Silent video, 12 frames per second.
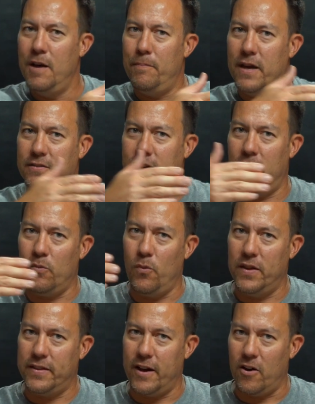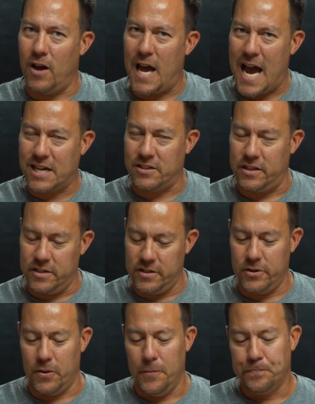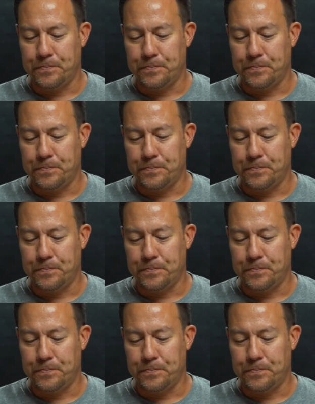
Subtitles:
based on what they actually do.